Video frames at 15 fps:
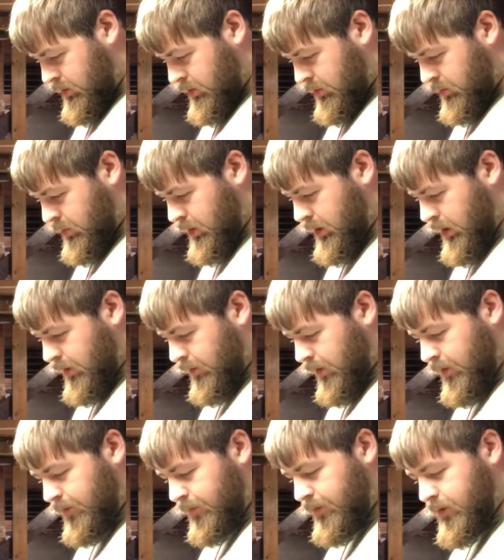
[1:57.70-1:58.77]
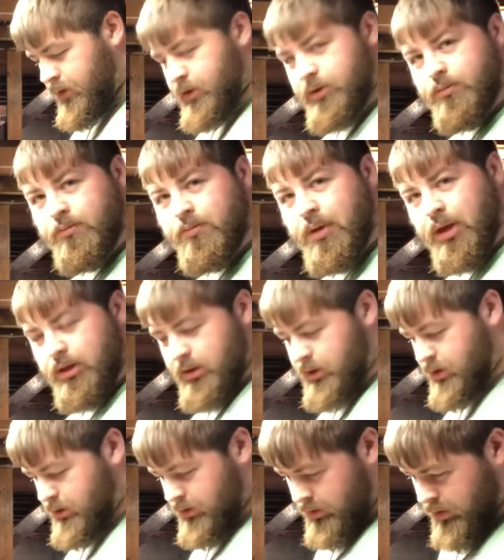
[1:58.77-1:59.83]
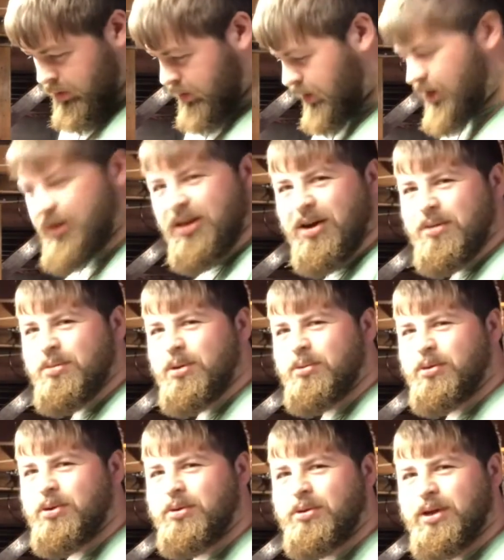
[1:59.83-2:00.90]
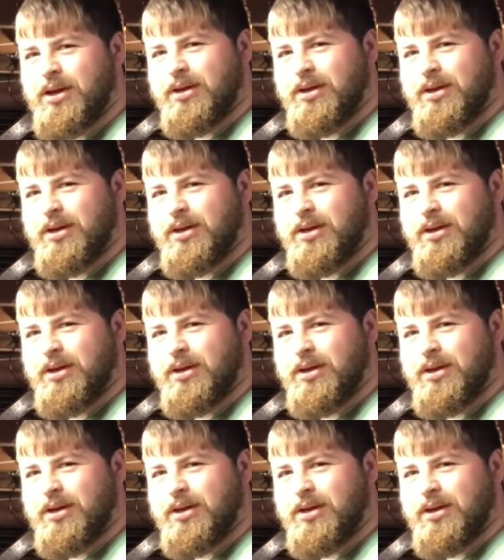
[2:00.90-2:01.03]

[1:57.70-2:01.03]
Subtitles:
But I'll first pinch it. A lot of people don't like